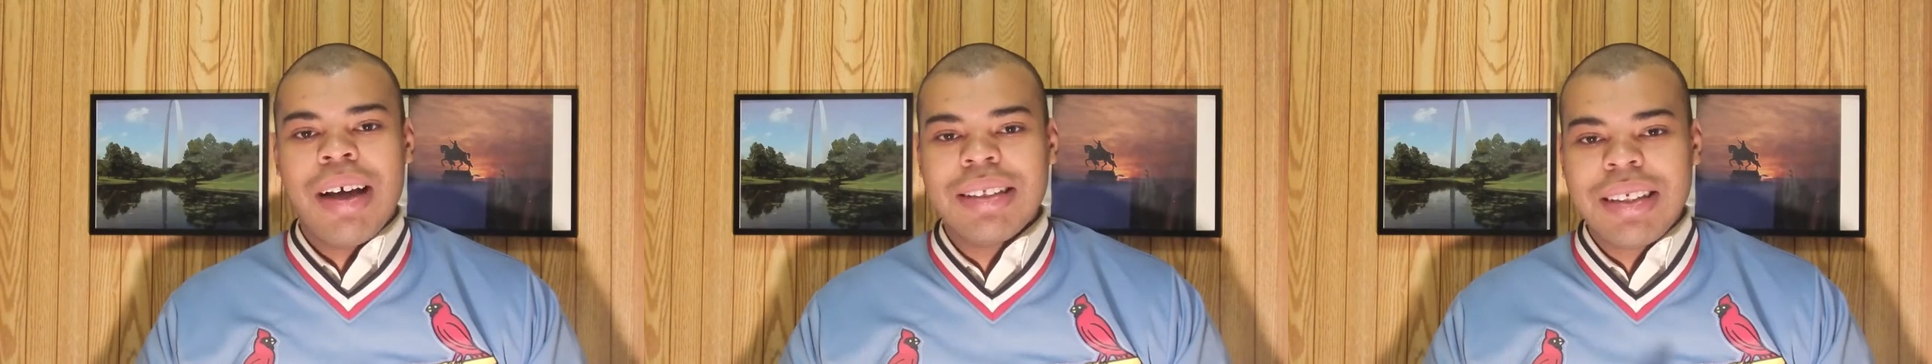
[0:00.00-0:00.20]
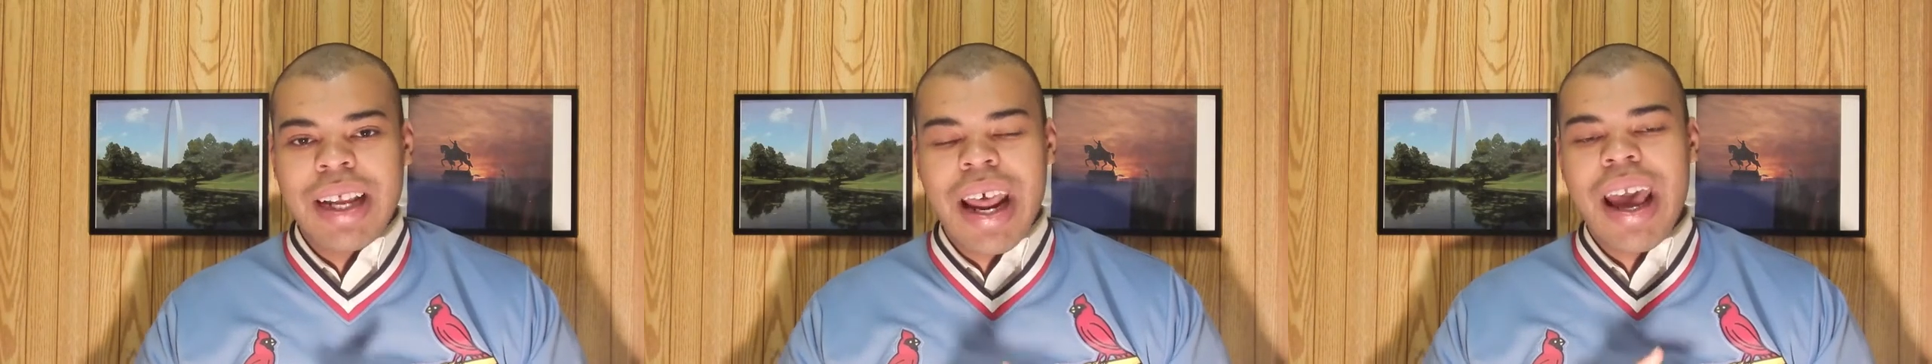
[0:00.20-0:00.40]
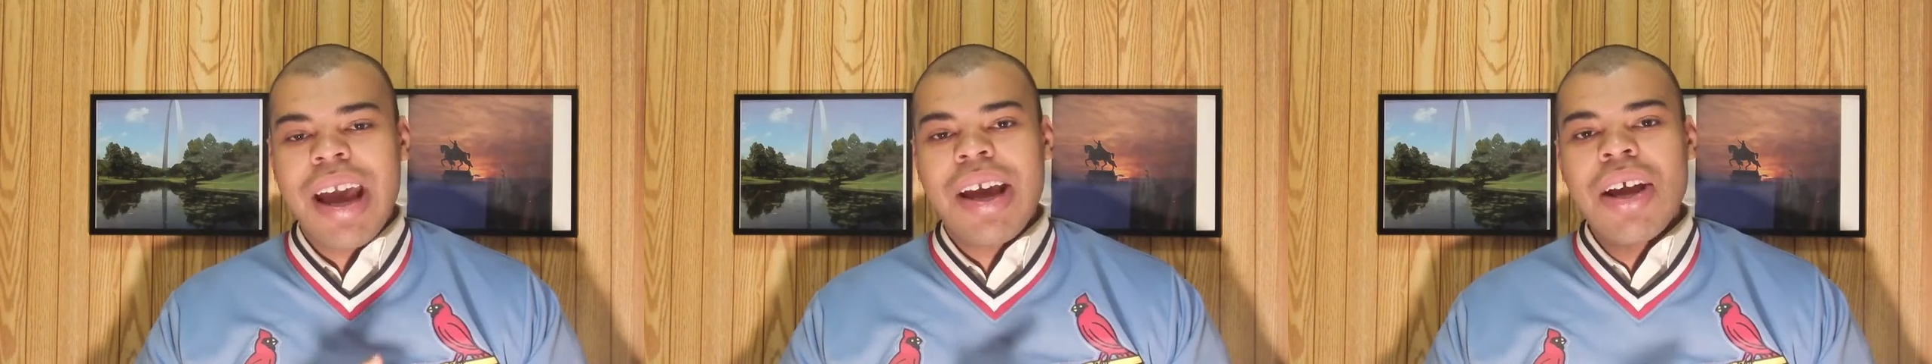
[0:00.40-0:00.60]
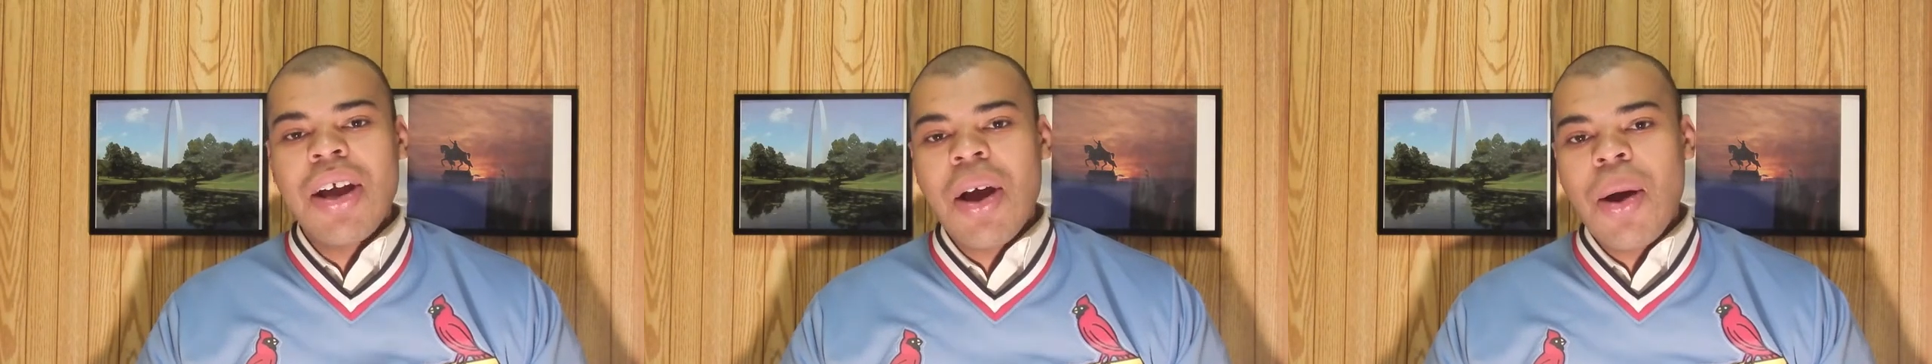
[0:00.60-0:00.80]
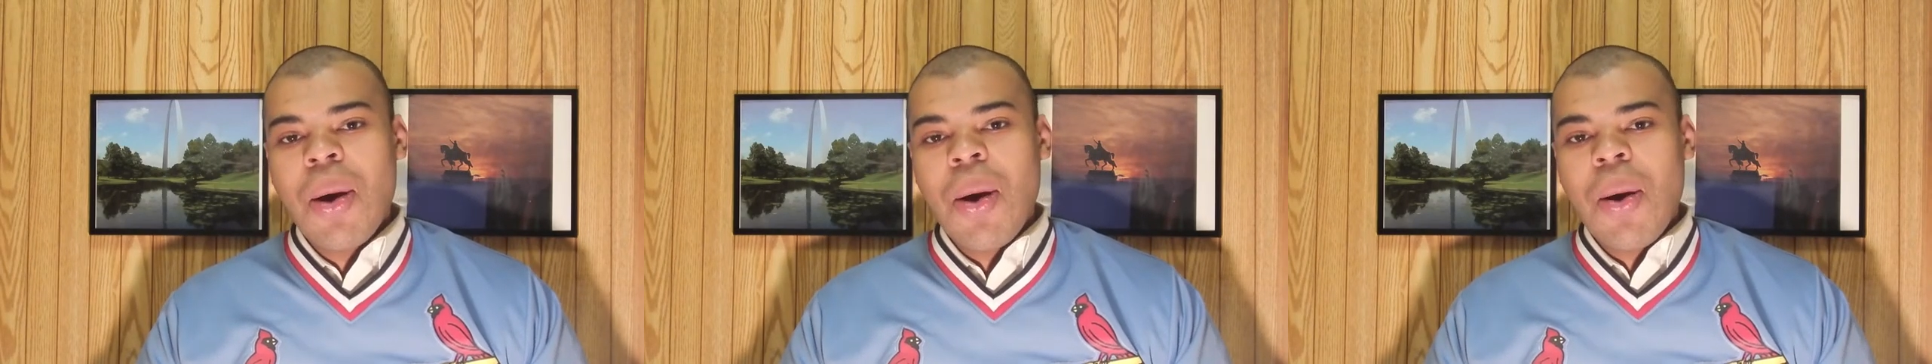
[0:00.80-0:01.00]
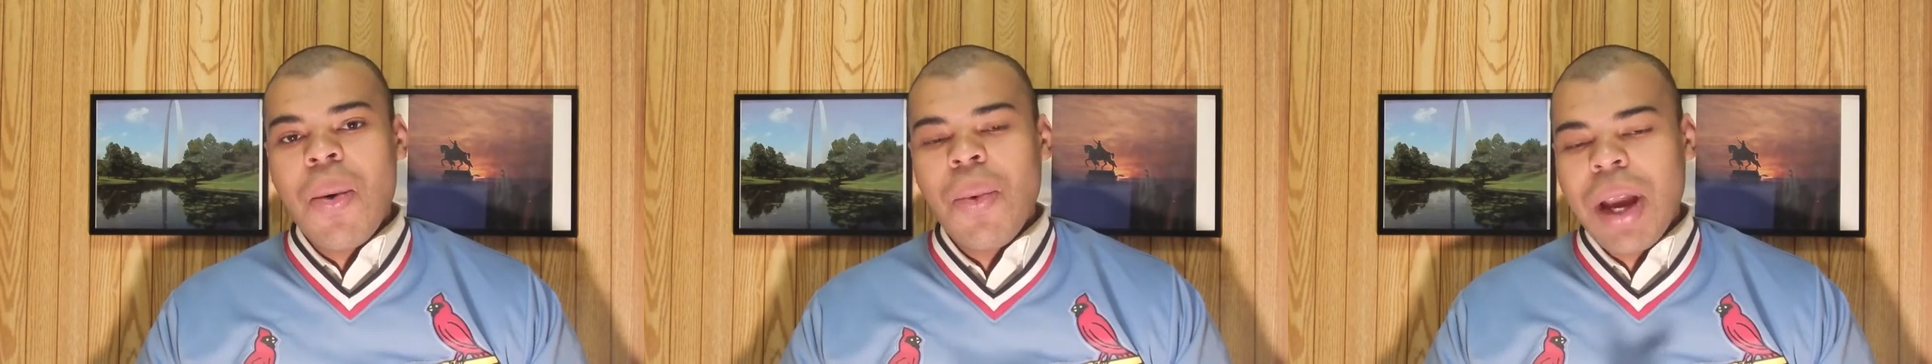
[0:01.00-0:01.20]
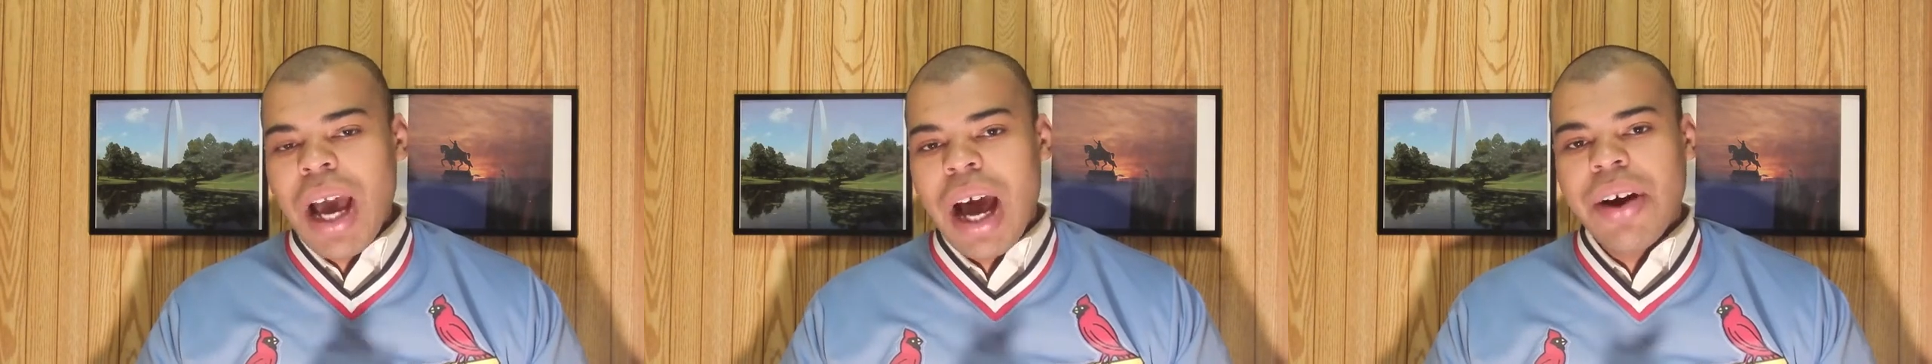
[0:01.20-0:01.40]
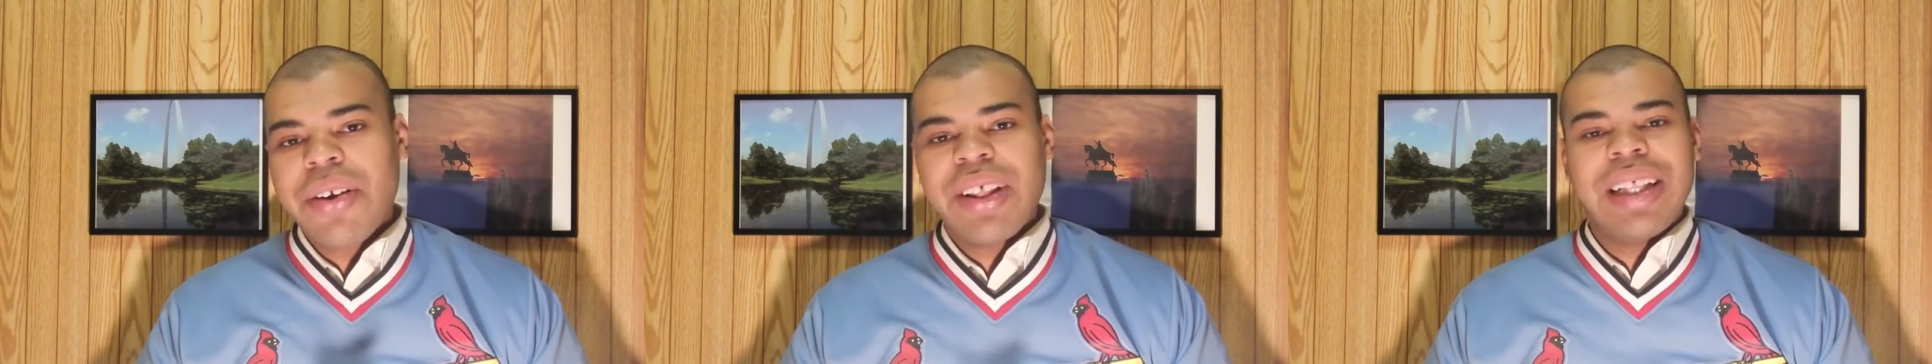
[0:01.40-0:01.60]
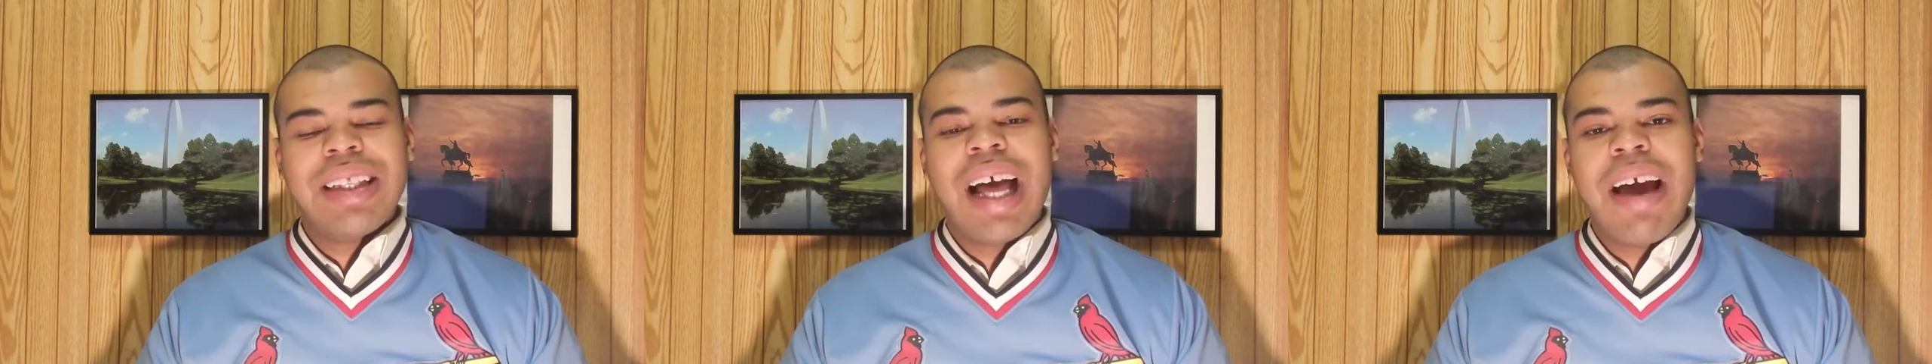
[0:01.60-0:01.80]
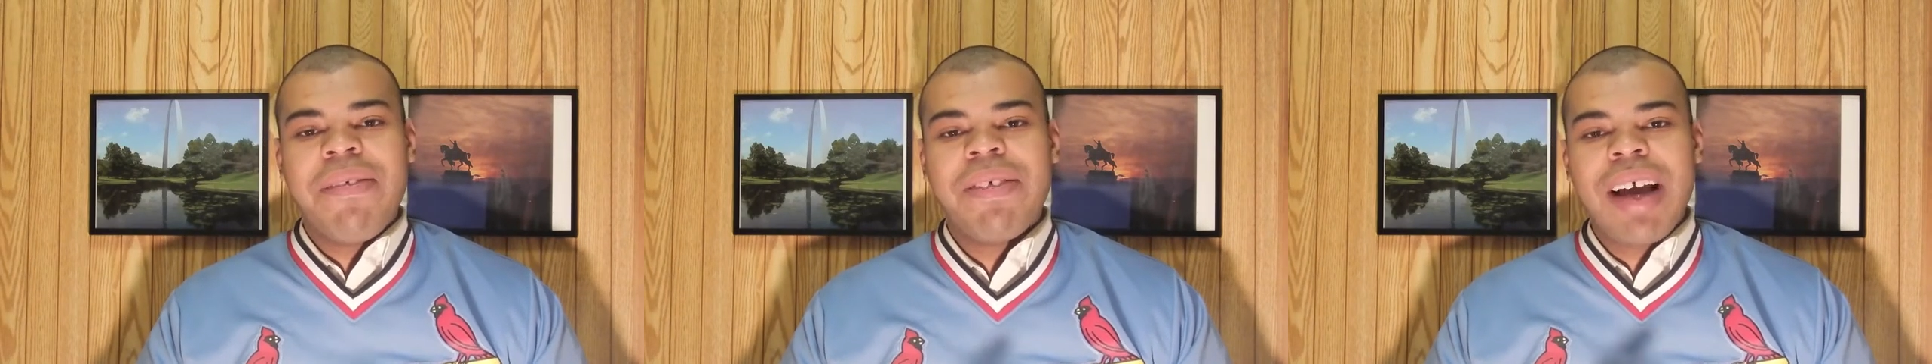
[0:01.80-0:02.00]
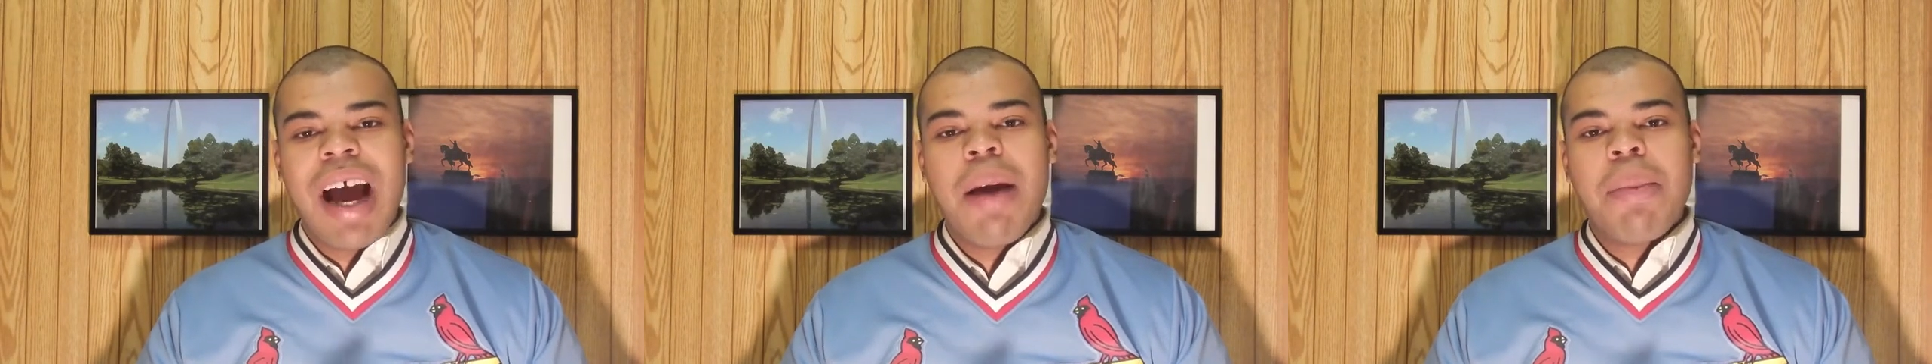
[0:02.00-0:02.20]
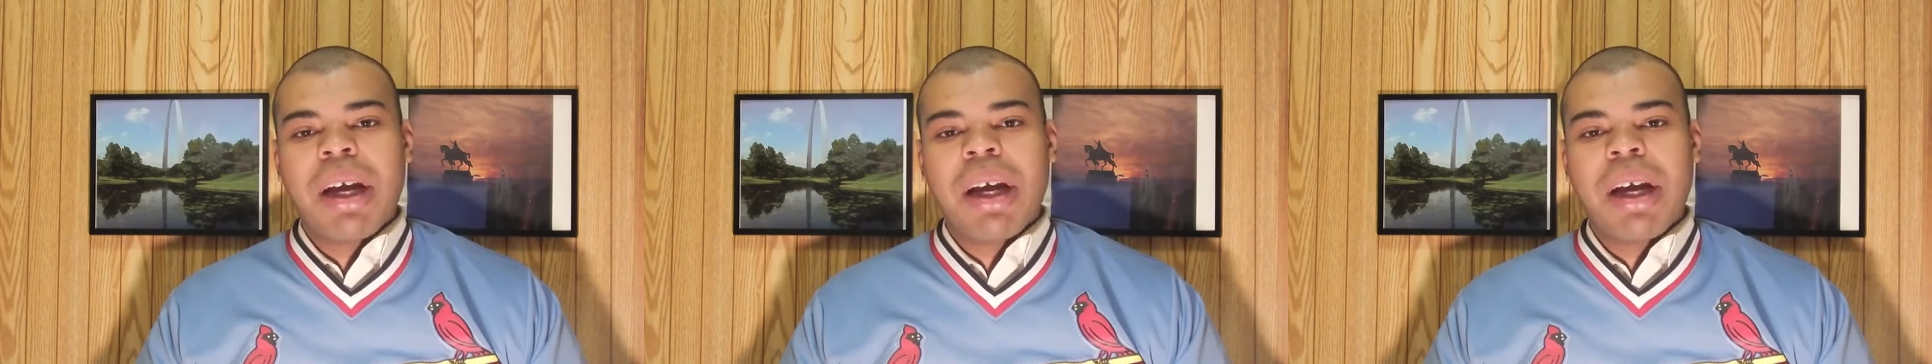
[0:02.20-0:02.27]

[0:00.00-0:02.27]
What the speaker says: Today, we honor the lifetime